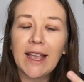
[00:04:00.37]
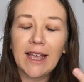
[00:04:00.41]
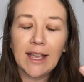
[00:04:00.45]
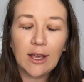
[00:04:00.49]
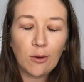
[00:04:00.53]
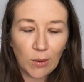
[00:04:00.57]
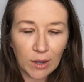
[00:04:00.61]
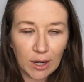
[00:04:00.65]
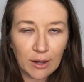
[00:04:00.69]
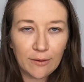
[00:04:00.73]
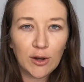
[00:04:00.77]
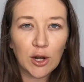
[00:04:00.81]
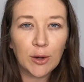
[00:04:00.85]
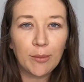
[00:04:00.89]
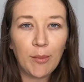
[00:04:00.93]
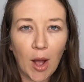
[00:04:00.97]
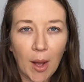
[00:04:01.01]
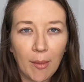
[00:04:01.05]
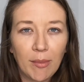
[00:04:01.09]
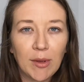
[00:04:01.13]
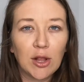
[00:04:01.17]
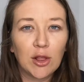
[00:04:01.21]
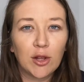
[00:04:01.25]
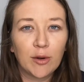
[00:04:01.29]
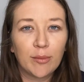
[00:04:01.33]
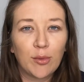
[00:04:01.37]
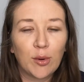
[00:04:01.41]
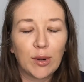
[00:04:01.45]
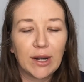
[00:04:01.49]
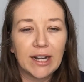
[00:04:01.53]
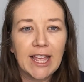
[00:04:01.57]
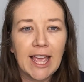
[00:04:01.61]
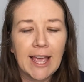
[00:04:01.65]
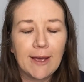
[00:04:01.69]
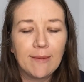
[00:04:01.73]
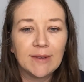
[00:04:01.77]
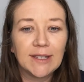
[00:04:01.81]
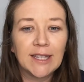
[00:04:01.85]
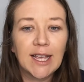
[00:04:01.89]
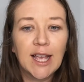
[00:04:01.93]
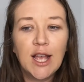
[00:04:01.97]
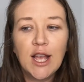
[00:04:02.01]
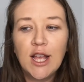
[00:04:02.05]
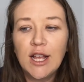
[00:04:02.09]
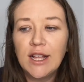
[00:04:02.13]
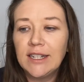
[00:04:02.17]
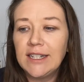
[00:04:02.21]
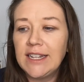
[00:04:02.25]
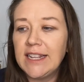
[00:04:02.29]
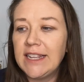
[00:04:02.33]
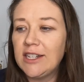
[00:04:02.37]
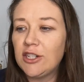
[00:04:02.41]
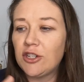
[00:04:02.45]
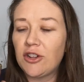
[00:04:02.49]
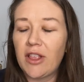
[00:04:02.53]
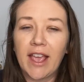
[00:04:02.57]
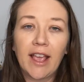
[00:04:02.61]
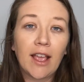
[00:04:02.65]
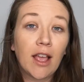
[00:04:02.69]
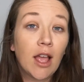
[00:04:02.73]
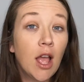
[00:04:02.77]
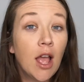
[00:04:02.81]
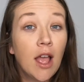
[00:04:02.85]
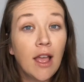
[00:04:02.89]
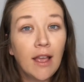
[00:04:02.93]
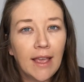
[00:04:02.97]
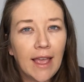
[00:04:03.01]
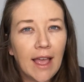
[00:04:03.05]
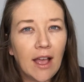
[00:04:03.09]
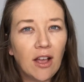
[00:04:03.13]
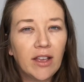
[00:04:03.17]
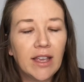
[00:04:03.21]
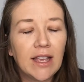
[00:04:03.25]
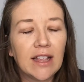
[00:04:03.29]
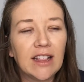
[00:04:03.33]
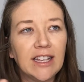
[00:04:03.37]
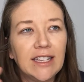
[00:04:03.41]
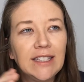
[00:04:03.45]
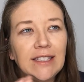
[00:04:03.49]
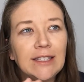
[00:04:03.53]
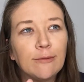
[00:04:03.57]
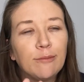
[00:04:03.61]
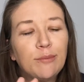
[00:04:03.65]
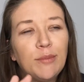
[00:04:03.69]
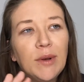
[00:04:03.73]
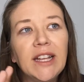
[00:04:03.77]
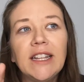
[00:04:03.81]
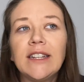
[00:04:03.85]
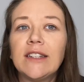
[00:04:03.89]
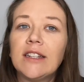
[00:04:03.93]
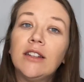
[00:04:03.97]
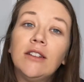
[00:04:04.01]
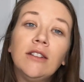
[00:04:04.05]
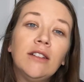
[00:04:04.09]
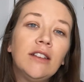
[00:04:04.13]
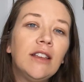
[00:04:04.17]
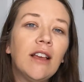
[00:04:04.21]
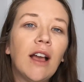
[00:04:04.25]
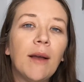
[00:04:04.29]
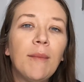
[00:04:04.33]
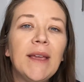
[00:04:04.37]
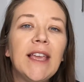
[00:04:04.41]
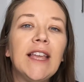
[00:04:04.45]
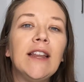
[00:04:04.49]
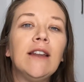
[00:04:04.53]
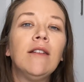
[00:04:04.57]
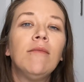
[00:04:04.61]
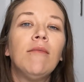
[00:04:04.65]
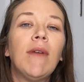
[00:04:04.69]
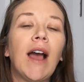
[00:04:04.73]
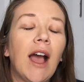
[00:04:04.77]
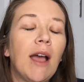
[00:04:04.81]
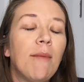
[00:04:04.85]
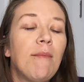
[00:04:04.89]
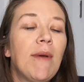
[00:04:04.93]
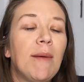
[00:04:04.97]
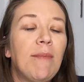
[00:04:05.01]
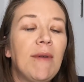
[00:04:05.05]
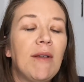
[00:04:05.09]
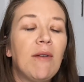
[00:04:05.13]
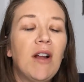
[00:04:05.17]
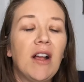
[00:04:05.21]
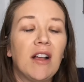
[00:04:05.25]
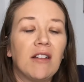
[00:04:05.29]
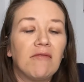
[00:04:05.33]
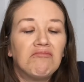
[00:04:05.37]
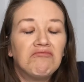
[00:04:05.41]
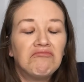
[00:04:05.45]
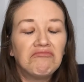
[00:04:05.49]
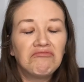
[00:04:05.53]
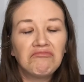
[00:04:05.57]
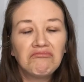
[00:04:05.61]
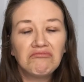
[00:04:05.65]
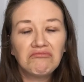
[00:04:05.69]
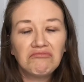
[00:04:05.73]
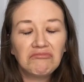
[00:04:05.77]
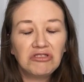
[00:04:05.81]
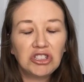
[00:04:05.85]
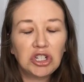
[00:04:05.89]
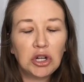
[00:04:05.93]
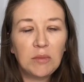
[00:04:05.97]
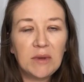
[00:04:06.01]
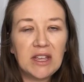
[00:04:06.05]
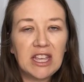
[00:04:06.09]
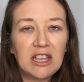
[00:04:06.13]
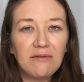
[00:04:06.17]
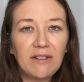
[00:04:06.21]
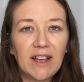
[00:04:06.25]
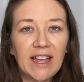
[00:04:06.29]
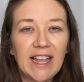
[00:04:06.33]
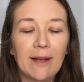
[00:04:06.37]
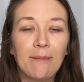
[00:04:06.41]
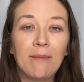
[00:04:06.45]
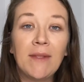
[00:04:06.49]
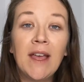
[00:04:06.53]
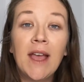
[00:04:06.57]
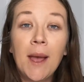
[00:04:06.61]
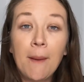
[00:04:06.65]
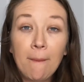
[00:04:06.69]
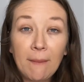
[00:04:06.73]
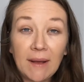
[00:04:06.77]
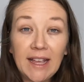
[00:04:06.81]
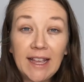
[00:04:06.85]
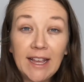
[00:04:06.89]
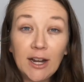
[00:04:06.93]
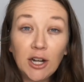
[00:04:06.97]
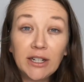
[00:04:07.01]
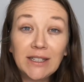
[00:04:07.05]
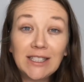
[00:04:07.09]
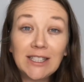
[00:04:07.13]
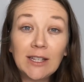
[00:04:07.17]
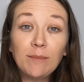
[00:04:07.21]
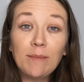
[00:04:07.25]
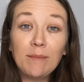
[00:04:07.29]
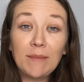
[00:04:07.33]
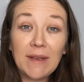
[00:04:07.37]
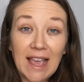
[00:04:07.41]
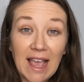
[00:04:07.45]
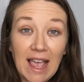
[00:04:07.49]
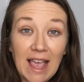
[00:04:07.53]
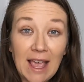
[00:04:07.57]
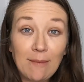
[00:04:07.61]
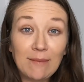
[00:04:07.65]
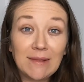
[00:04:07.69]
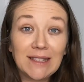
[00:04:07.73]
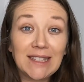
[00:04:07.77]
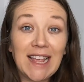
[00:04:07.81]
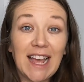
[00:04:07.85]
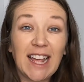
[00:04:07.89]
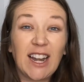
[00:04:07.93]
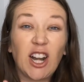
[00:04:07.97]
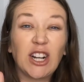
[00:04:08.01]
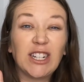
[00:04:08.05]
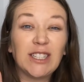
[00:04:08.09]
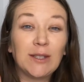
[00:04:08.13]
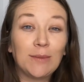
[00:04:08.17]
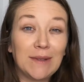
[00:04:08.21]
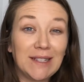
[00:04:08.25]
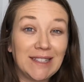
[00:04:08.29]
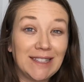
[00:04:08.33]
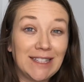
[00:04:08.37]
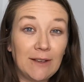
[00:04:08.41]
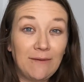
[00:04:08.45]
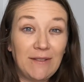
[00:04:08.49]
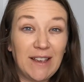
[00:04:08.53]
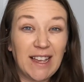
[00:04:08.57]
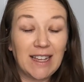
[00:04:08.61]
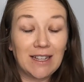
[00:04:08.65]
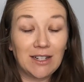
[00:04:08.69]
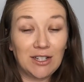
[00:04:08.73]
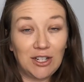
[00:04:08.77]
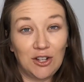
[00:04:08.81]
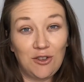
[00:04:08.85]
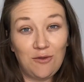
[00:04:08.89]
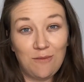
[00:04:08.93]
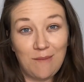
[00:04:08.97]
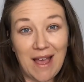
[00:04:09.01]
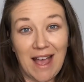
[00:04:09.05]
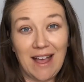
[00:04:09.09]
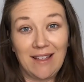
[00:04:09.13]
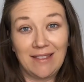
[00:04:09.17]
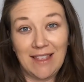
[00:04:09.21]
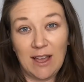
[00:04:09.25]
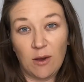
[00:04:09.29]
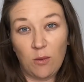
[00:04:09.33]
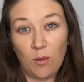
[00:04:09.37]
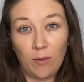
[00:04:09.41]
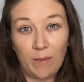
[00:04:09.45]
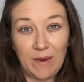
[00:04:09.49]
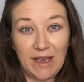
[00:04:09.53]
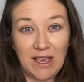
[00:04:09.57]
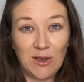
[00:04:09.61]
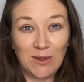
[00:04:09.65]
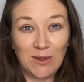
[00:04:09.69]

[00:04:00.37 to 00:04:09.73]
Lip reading: like one of your popular board games, teach like calculus, but I mean, I might be wrong. Show me if I am. But here are some games that are specific to math that we'll be